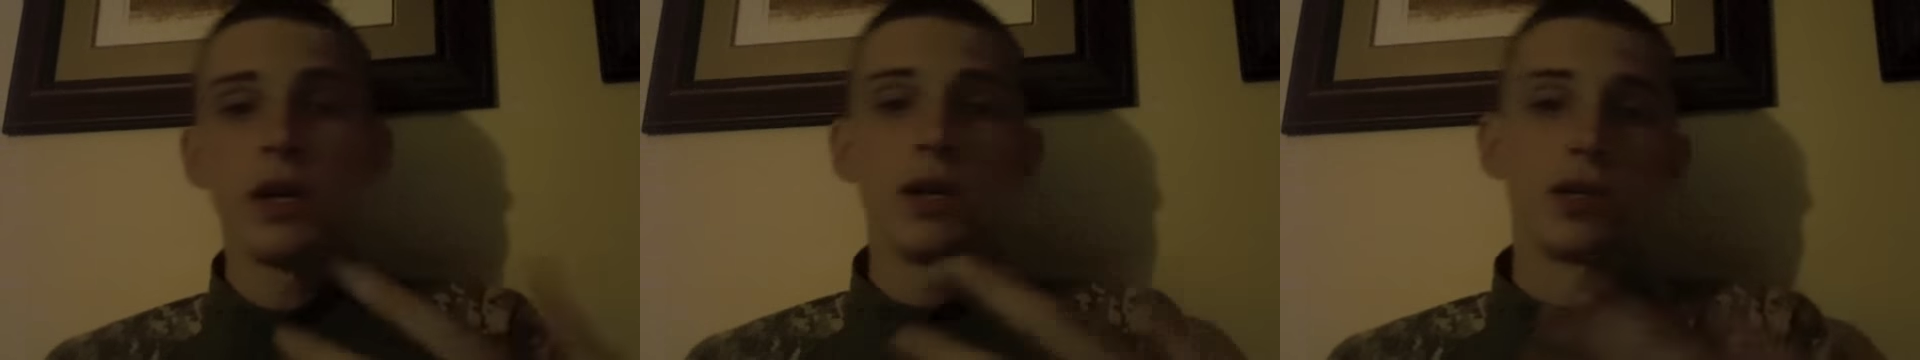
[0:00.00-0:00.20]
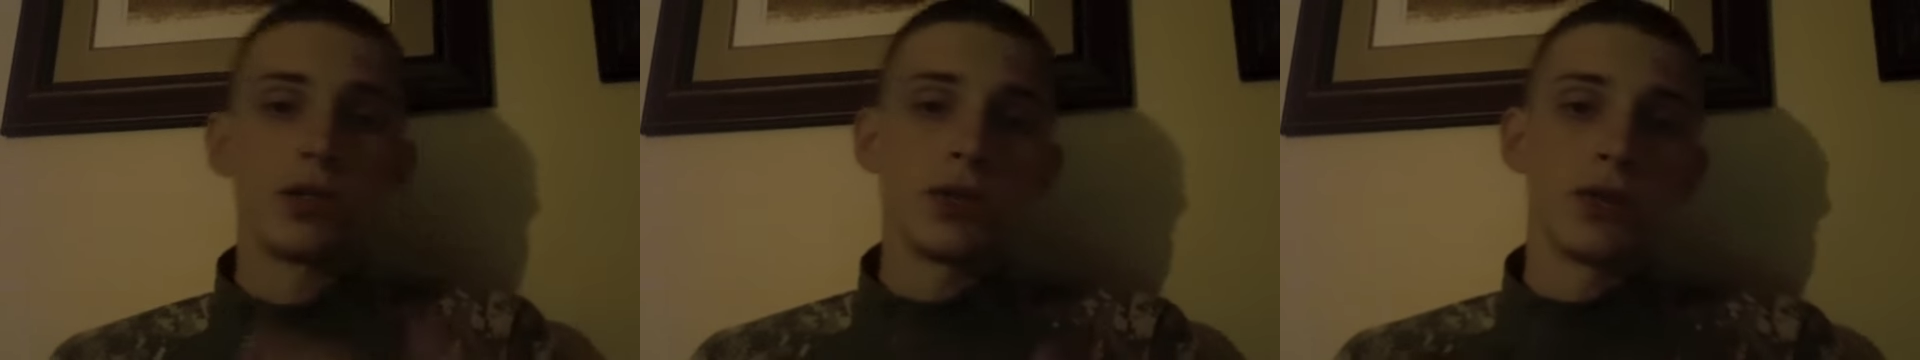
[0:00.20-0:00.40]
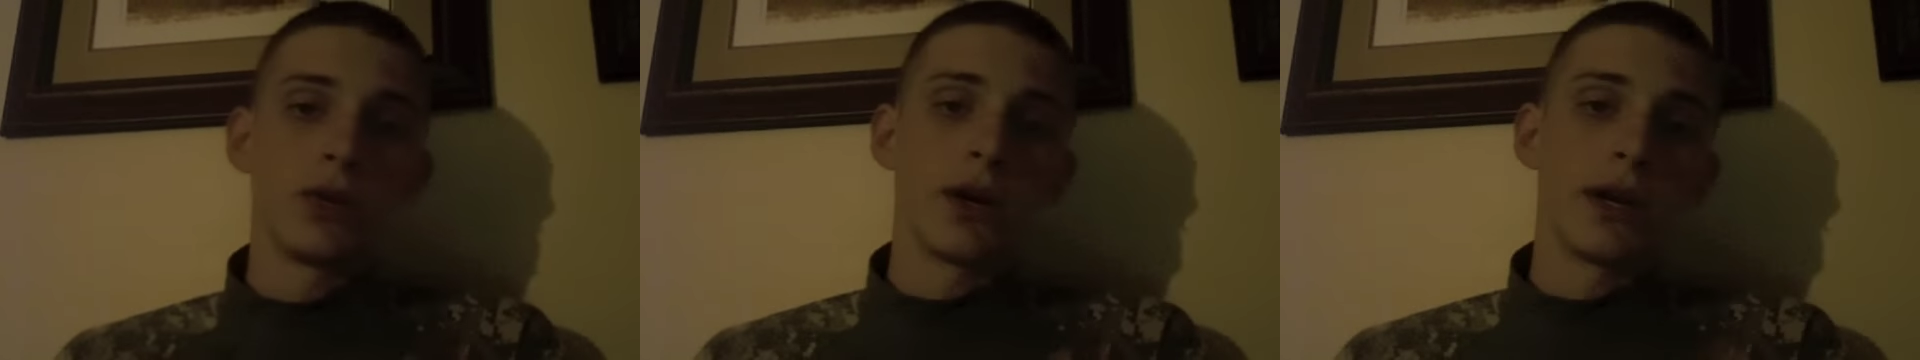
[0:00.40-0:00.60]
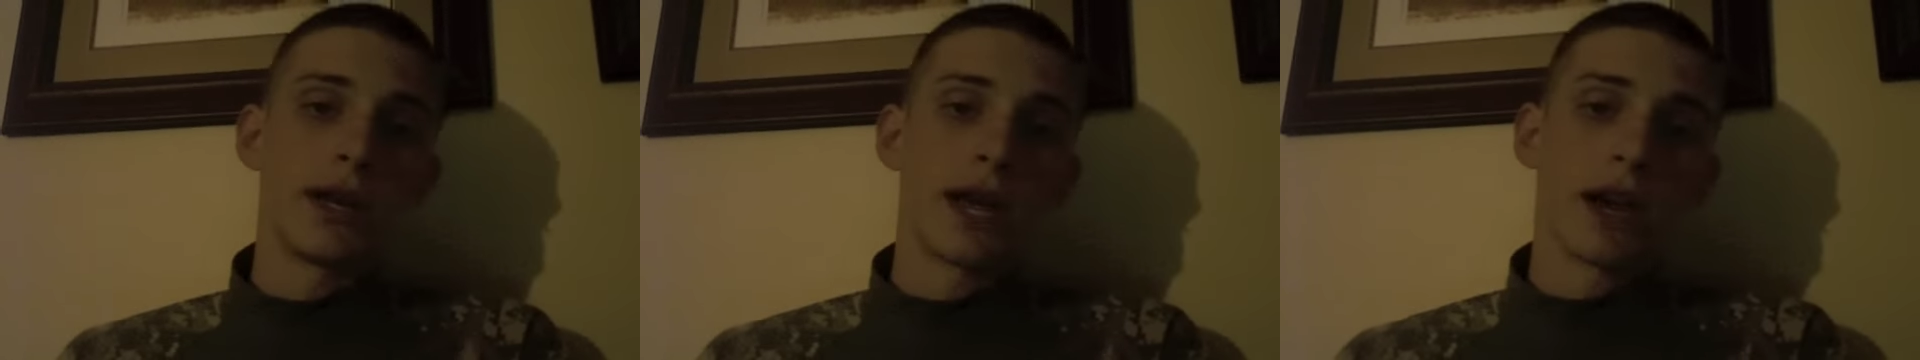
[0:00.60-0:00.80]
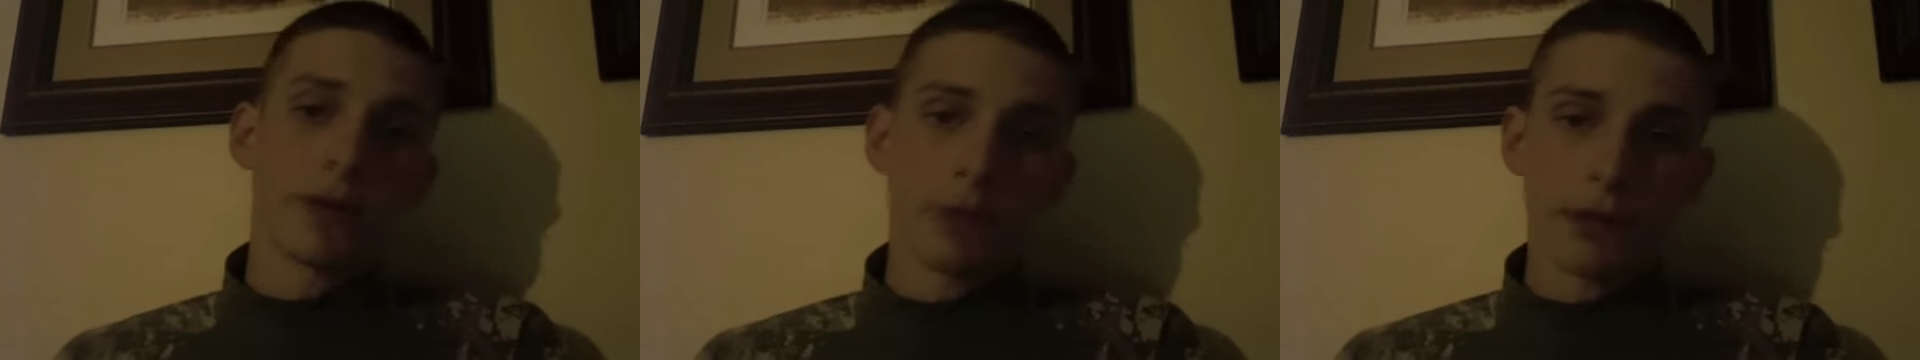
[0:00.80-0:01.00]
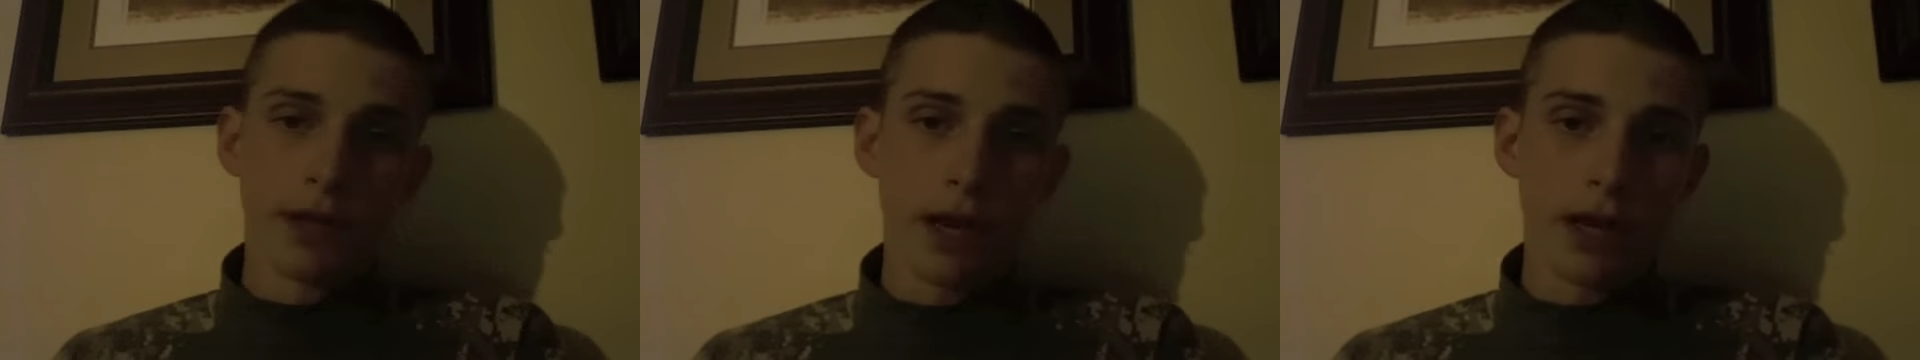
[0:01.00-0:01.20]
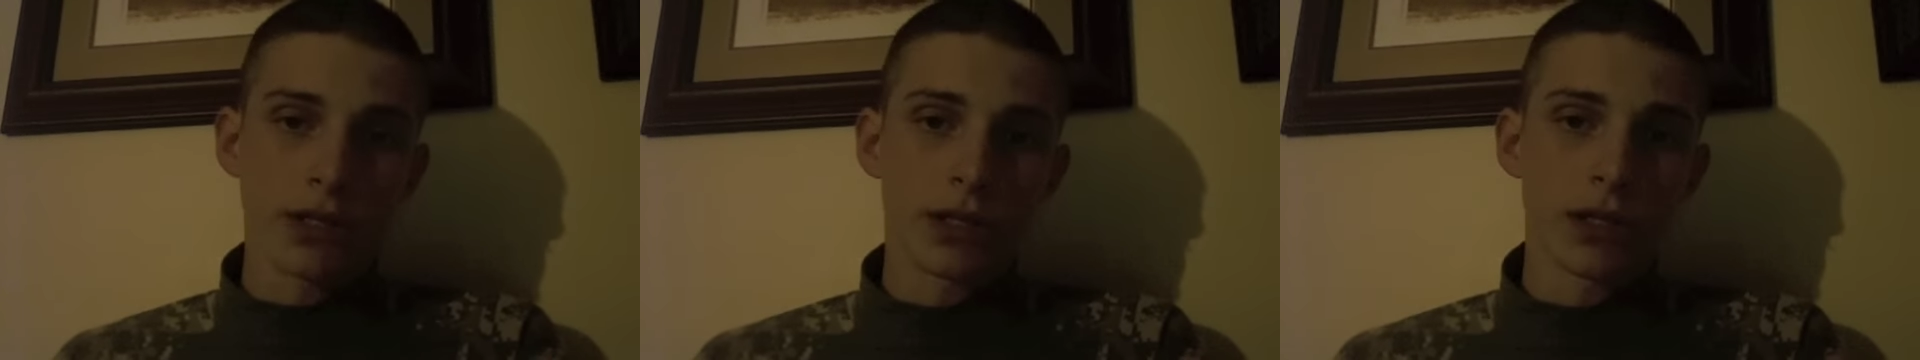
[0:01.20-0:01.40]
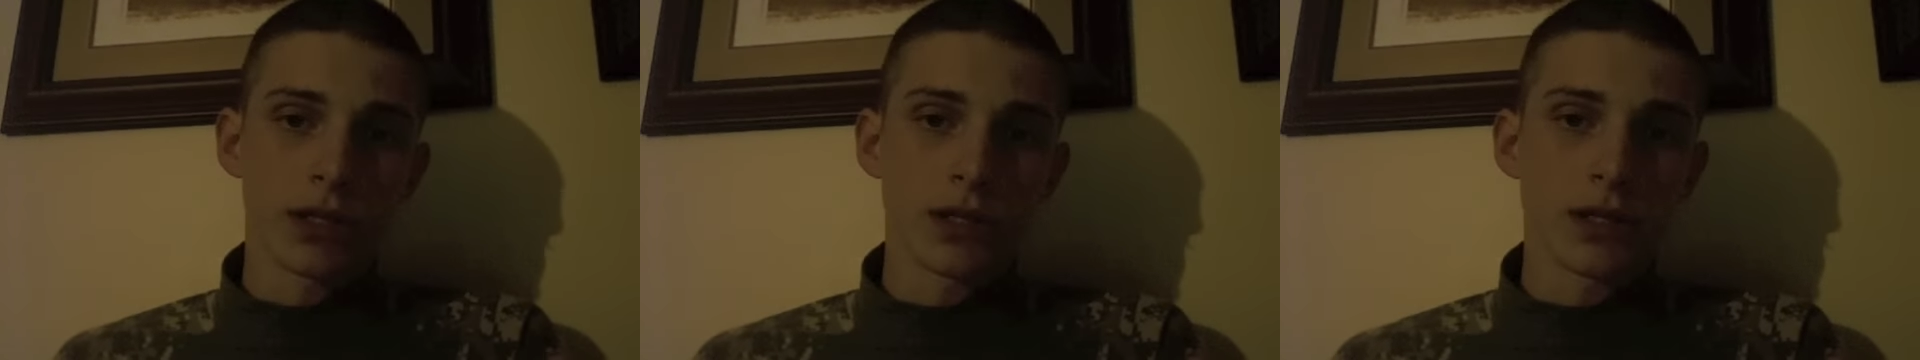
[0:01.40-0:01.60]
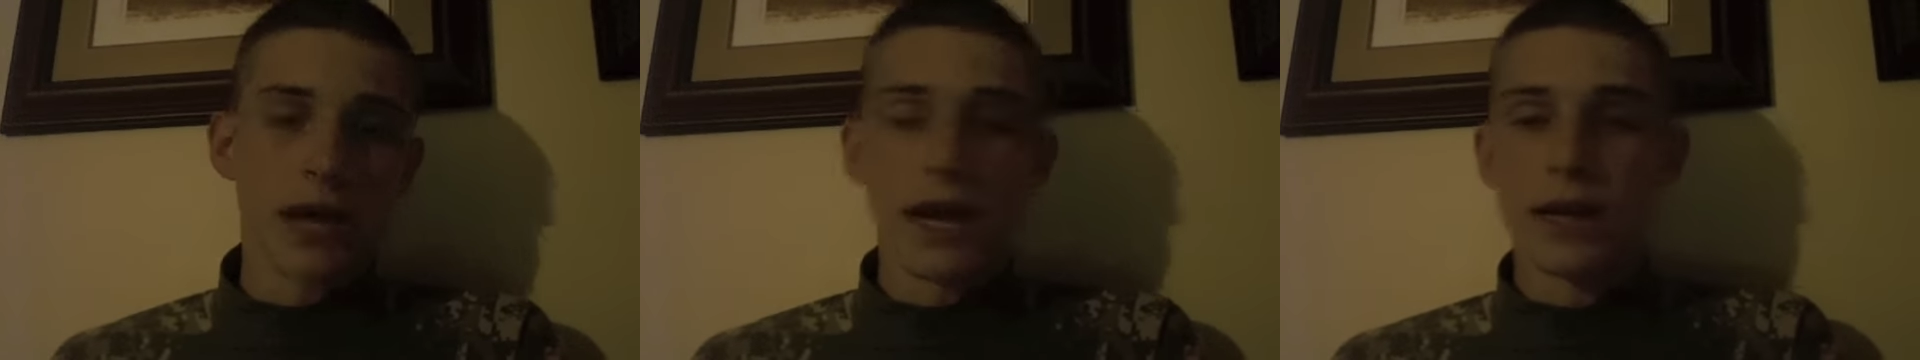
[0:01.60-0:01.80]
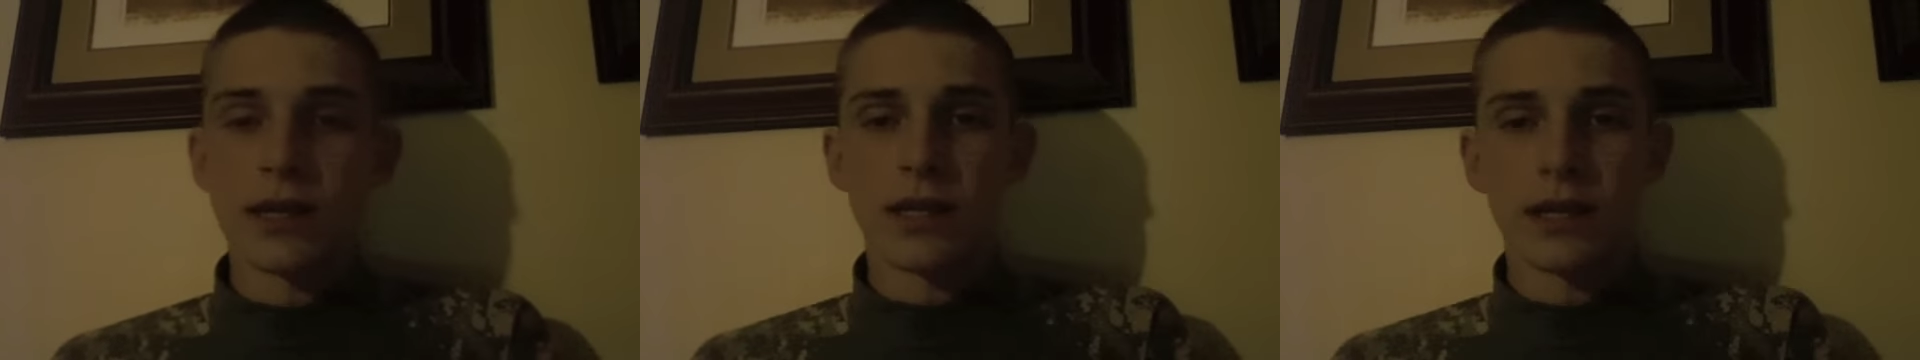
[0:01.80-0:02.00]
to neck protection to
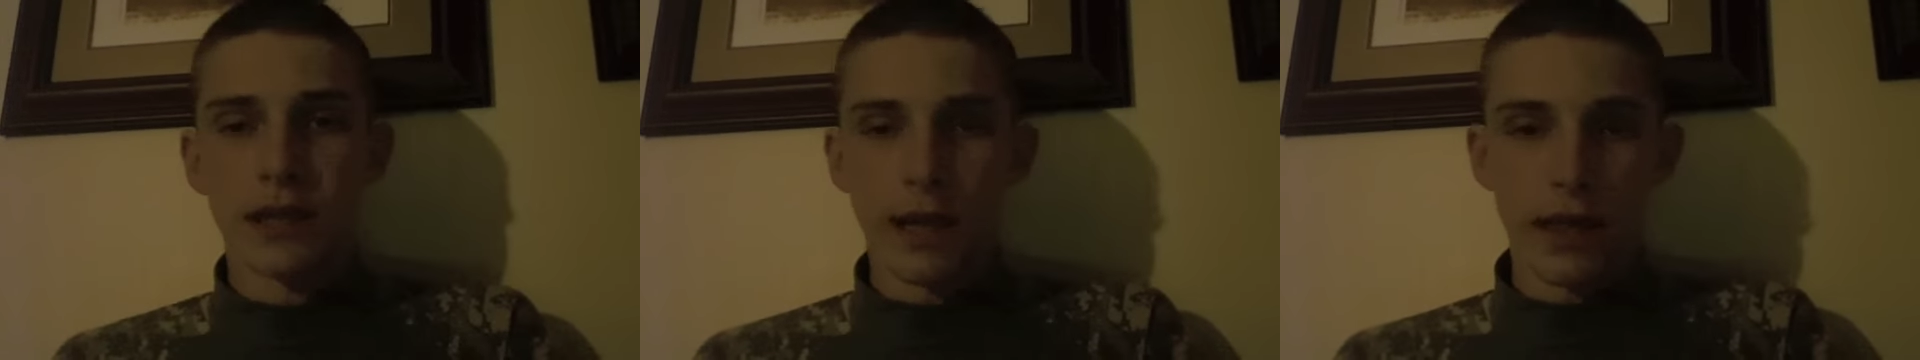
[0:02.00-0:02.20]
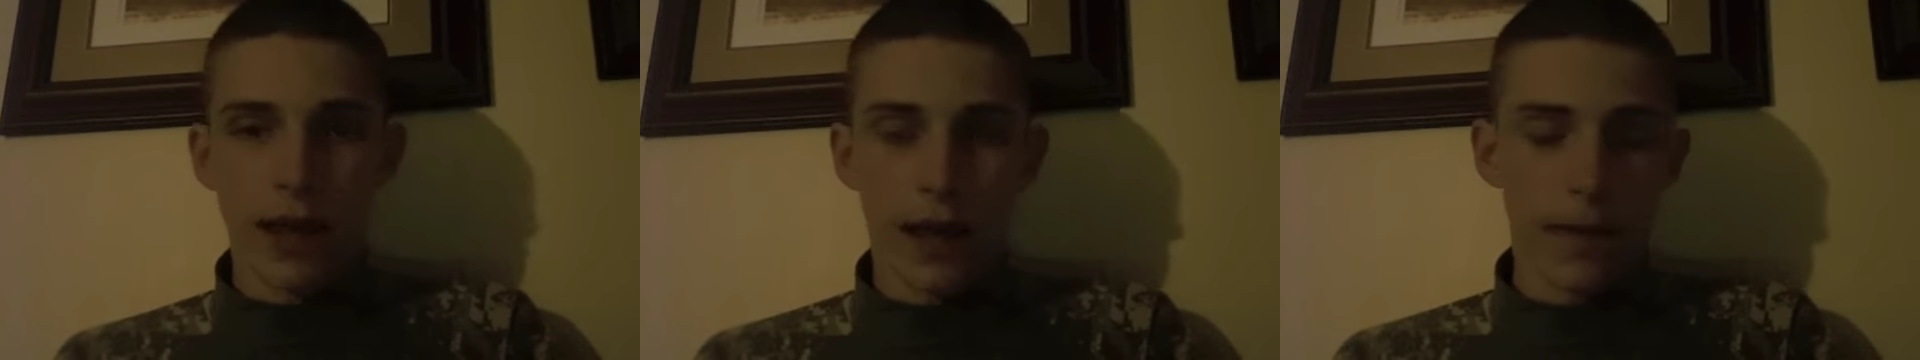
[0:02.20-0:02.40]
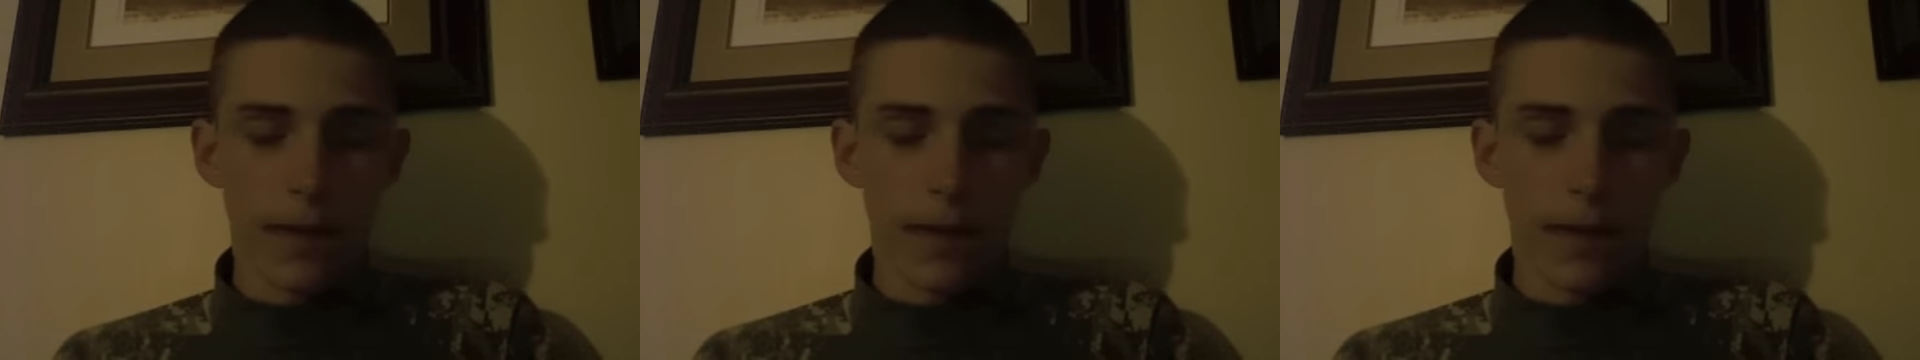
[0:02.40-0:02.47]
anything like that.